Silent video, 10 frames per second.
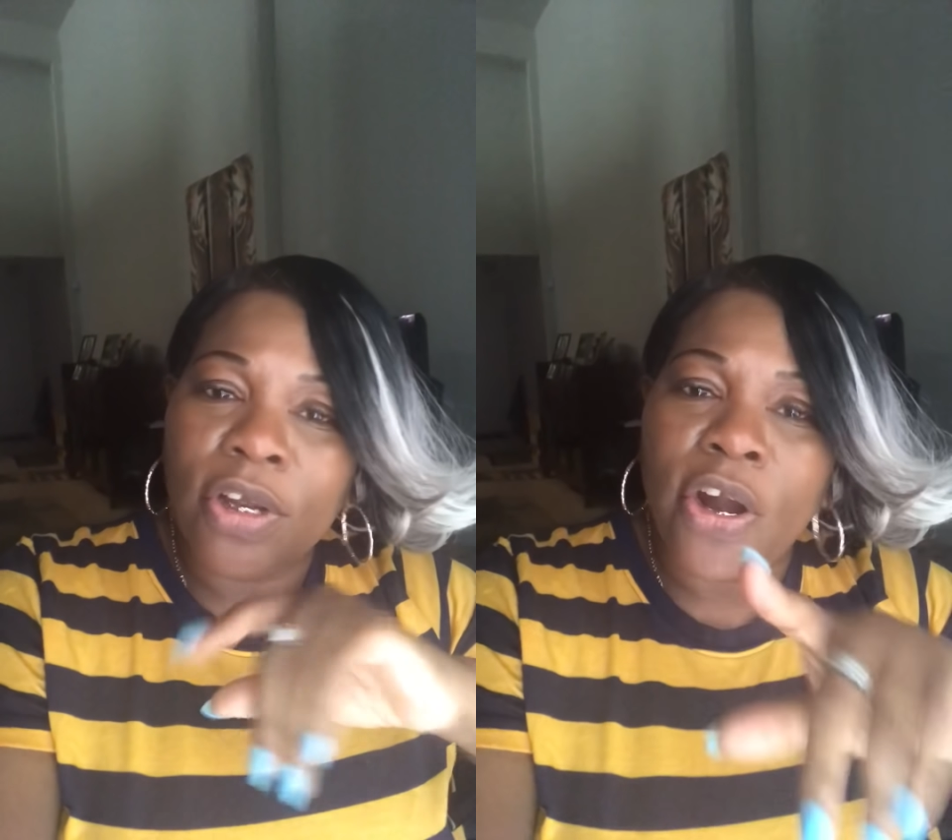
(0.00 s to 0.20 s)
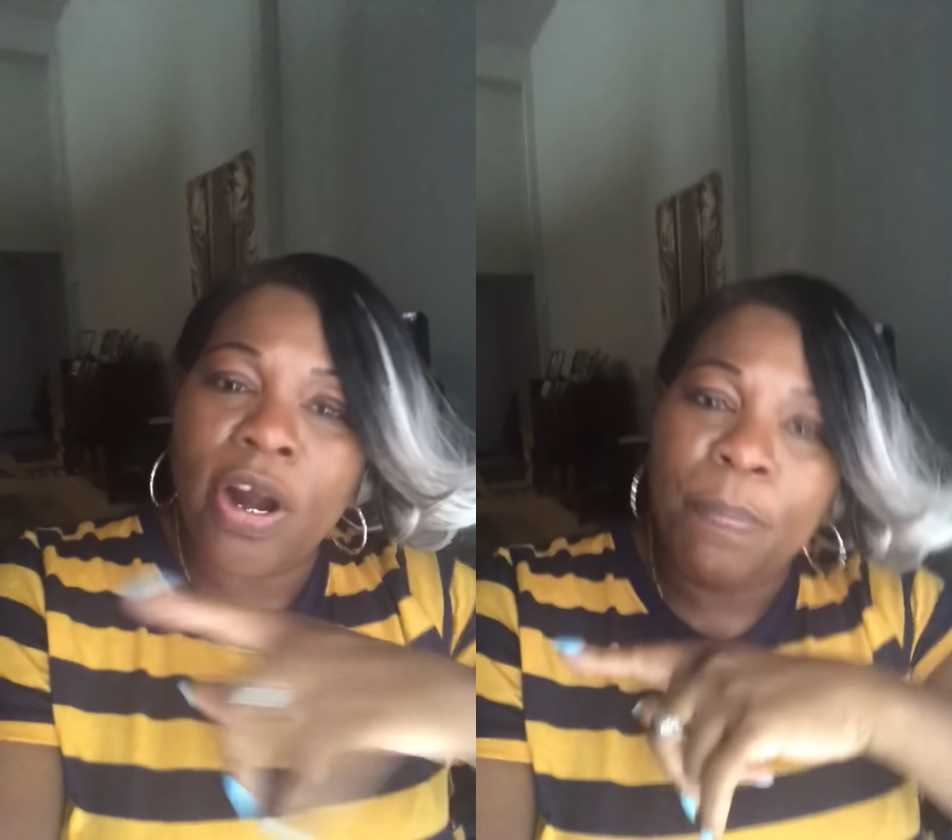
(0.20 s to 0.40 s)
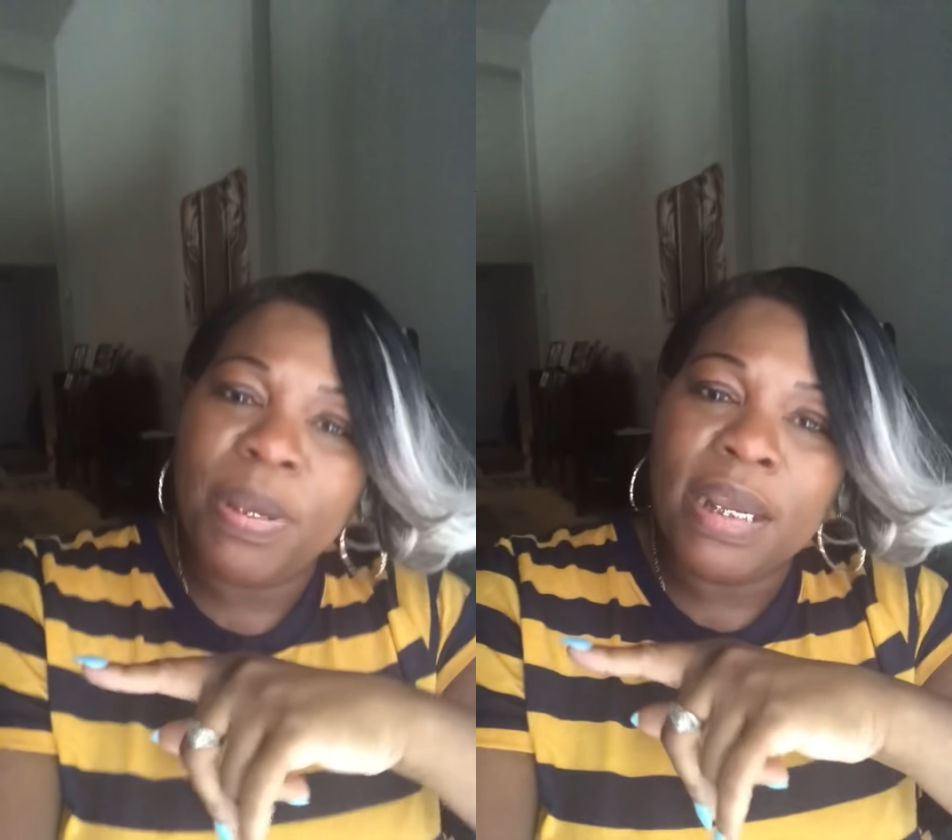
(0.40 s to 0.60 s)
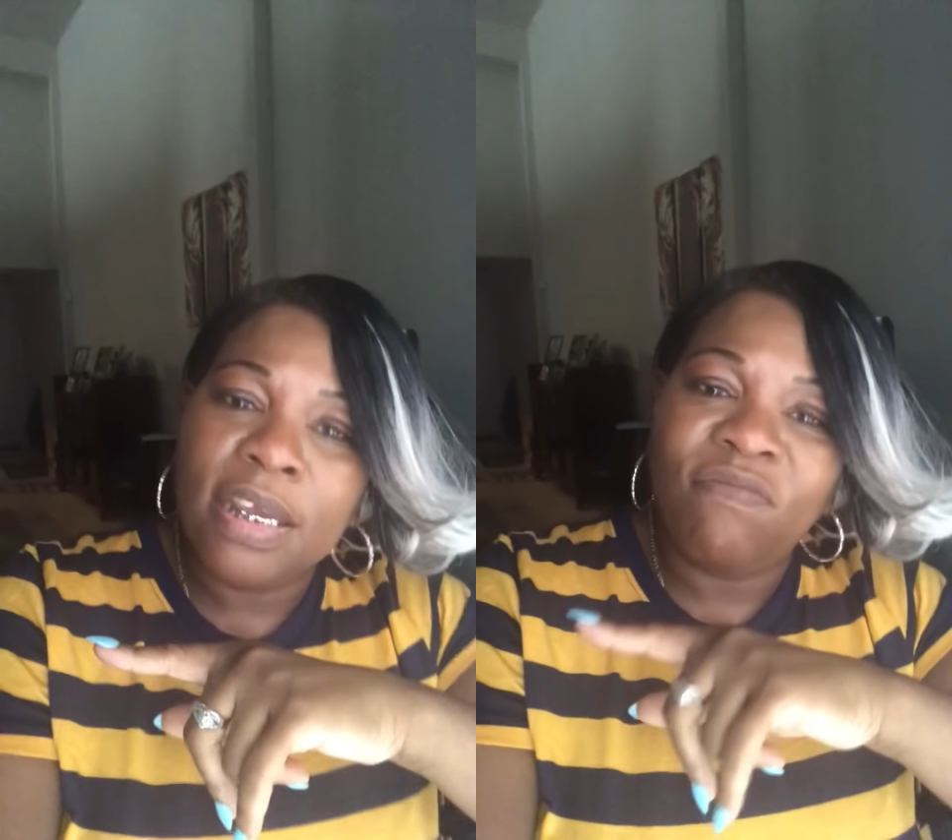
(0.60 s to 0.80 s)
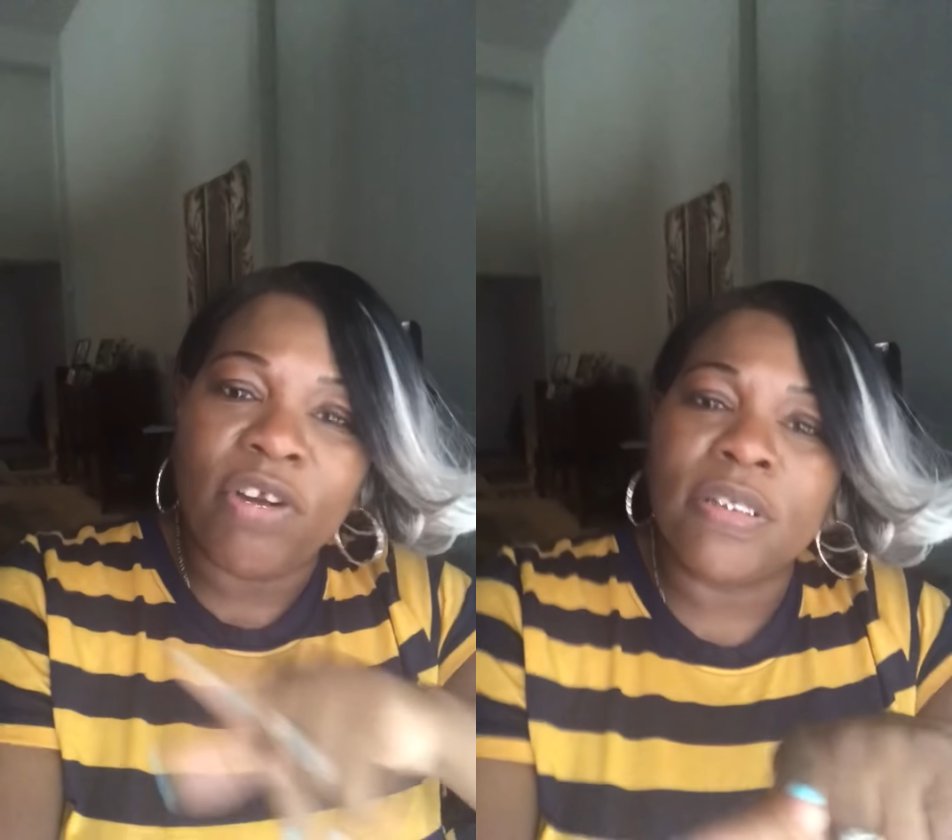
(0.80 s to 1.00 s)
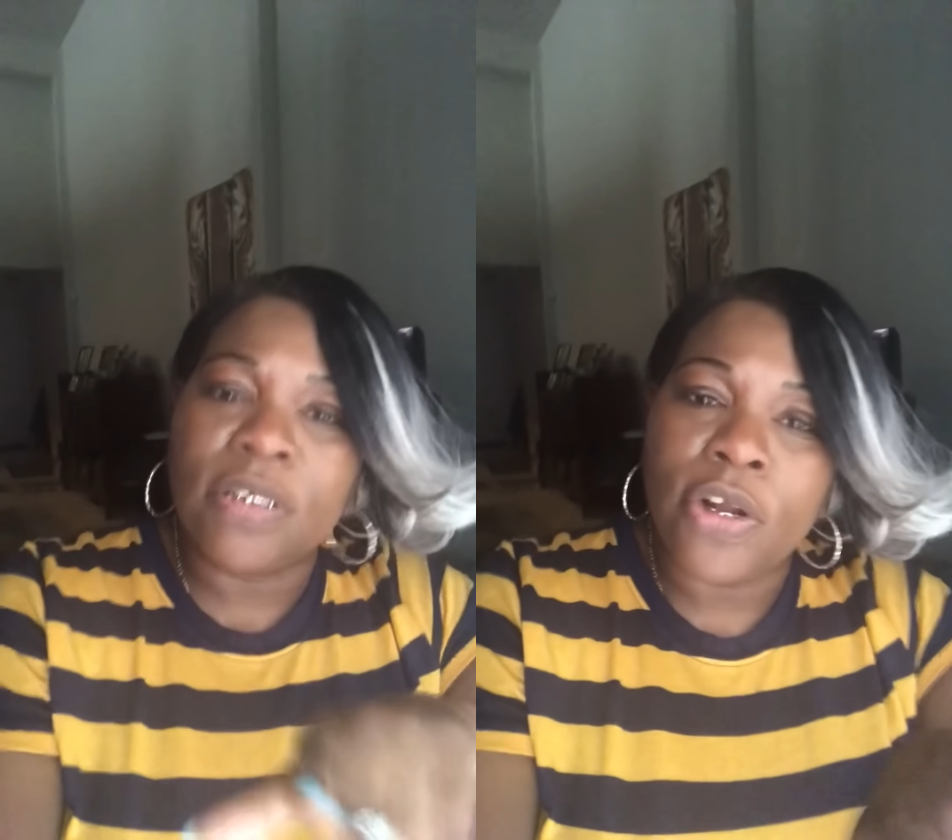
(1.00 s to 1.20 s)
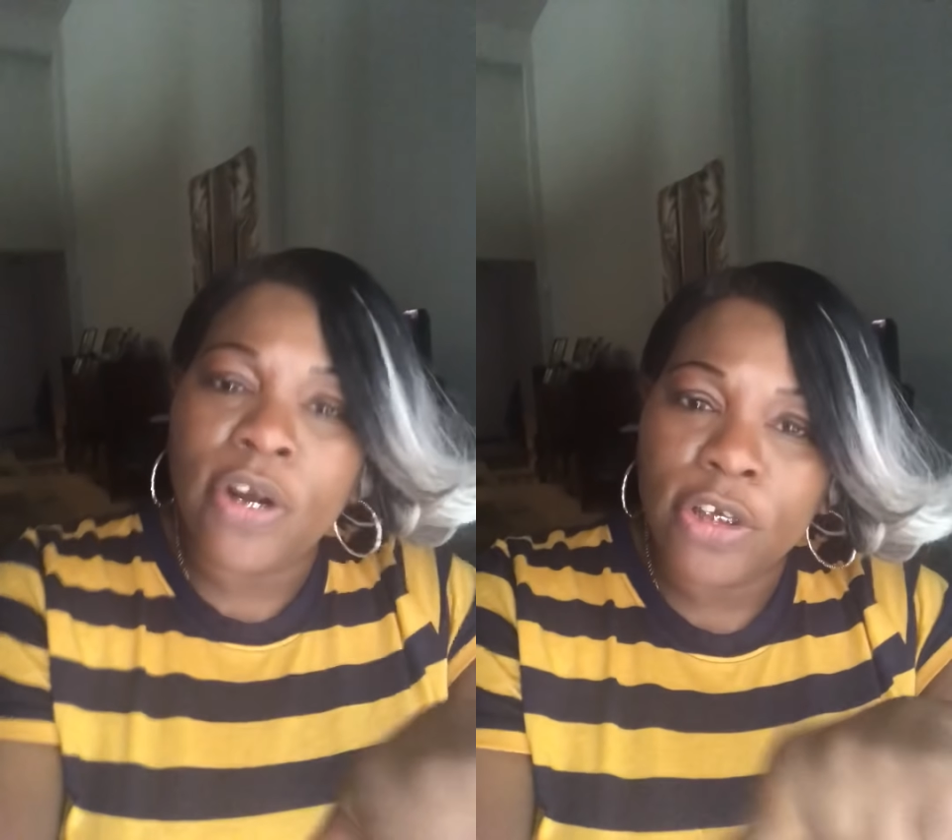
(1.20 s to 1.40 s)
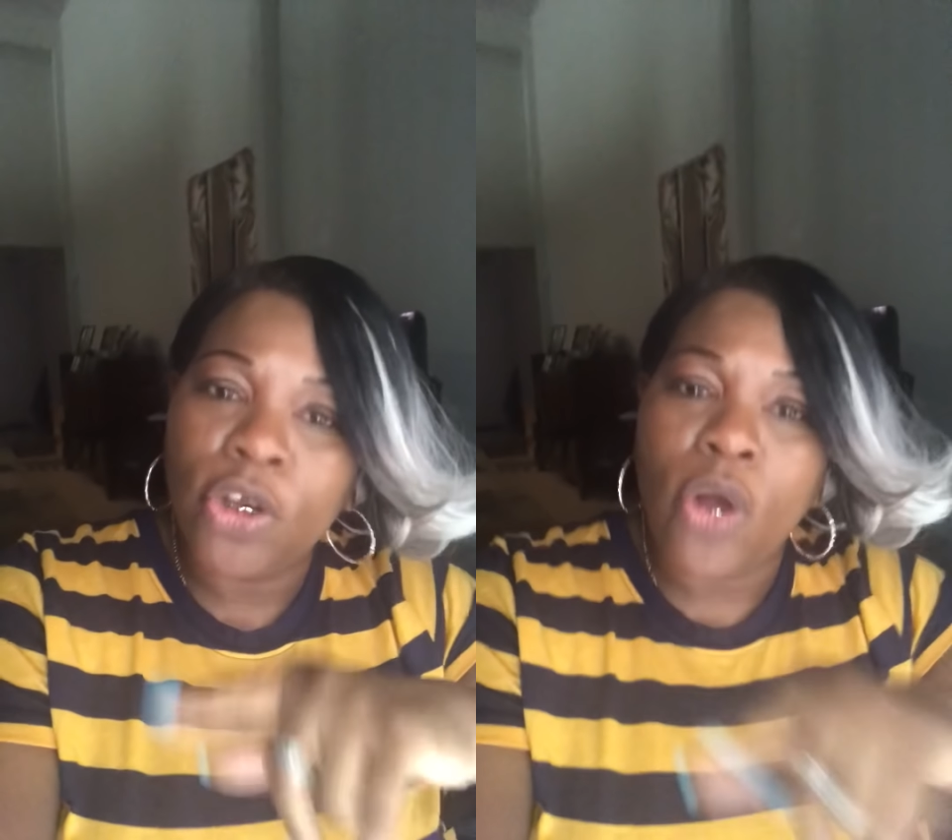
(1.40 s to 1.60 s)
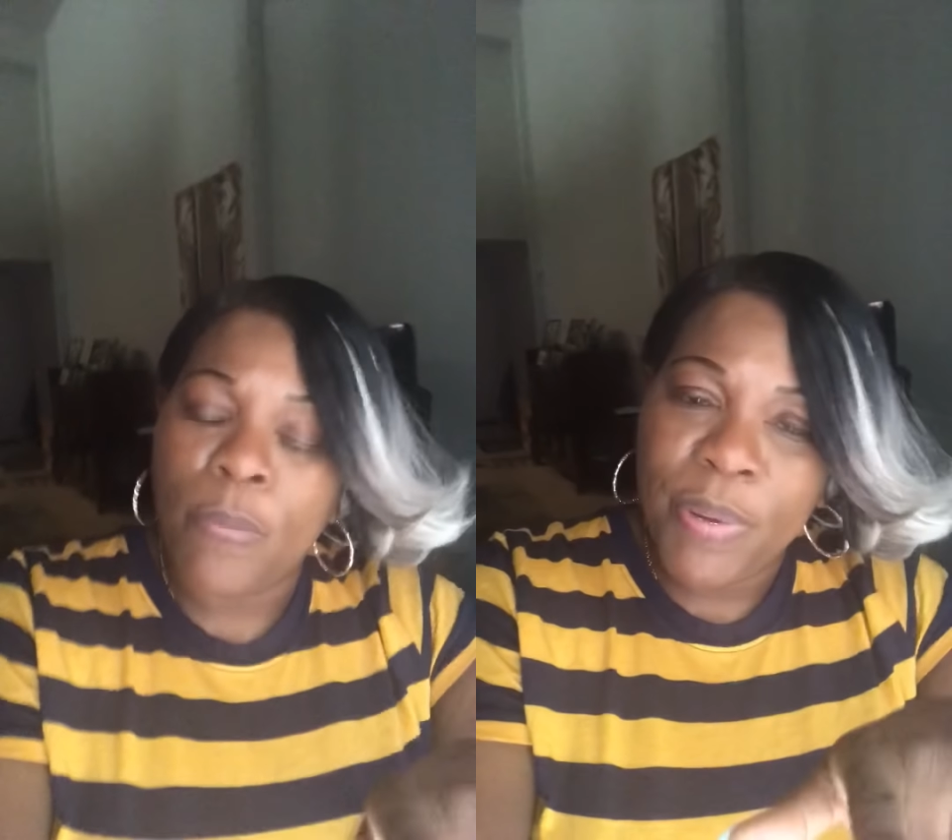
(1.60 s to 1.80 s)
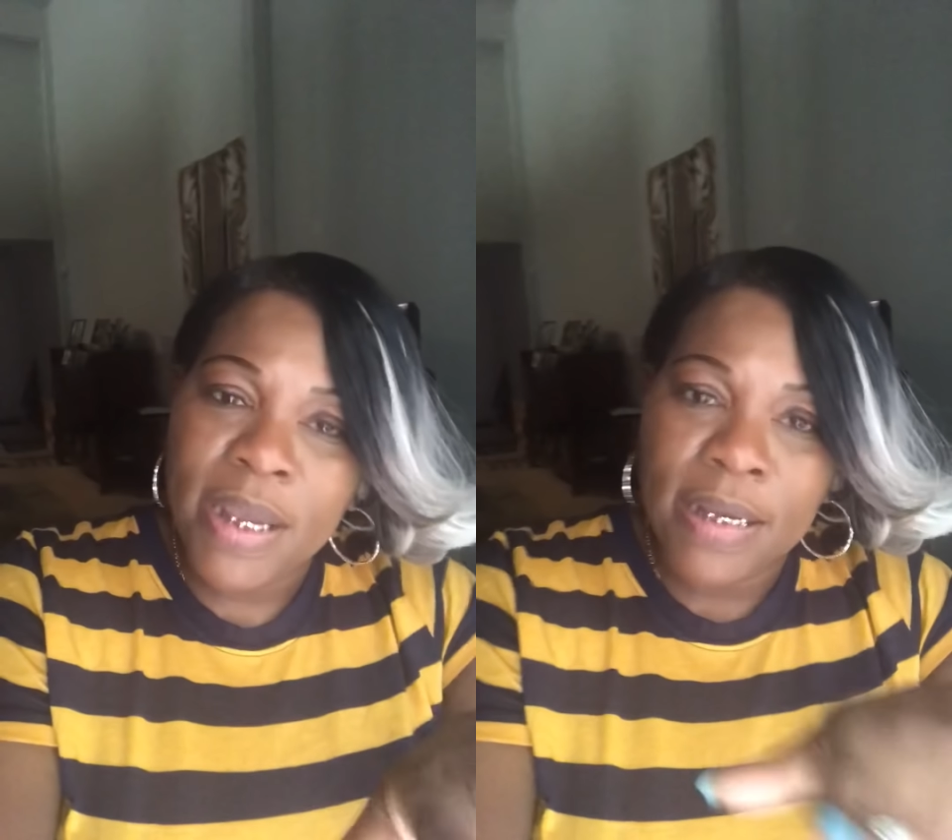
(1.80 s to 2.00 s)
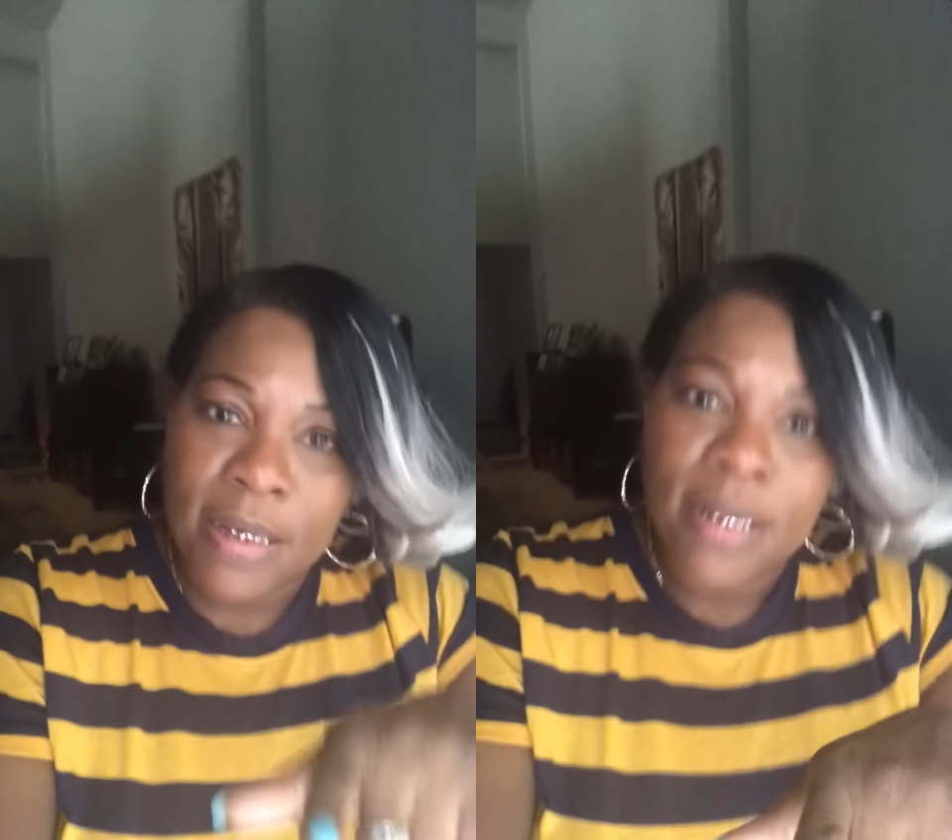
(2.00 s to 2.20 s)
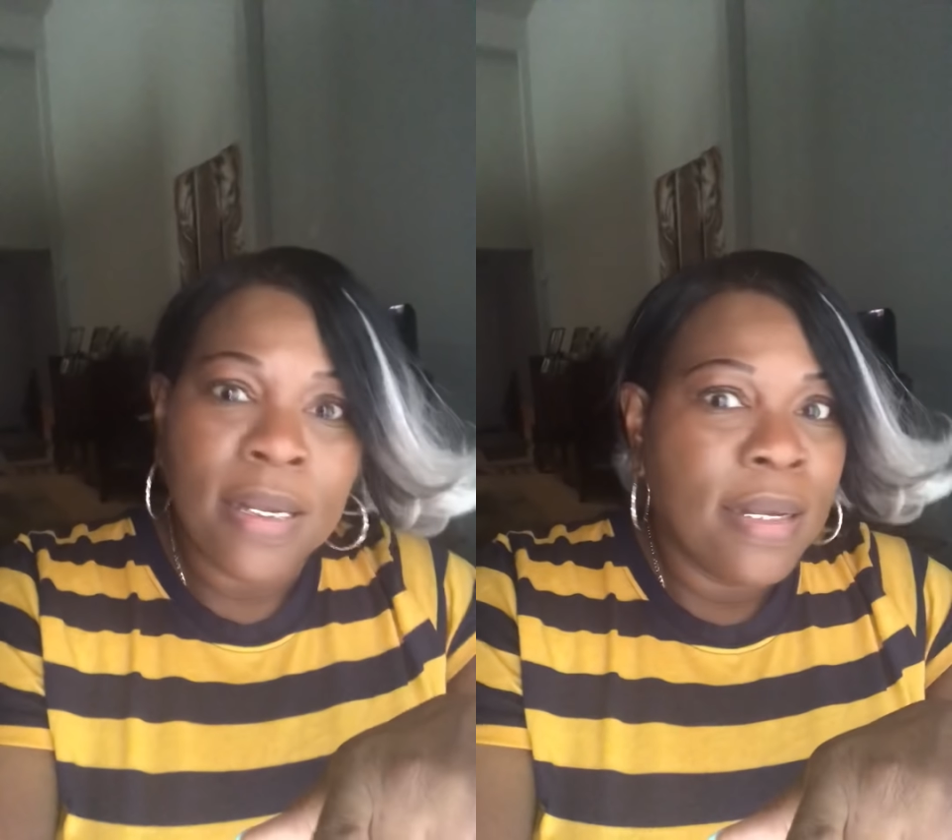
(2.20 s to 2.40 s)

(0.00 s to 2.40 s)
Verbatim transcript: her opinion versus her your opinion.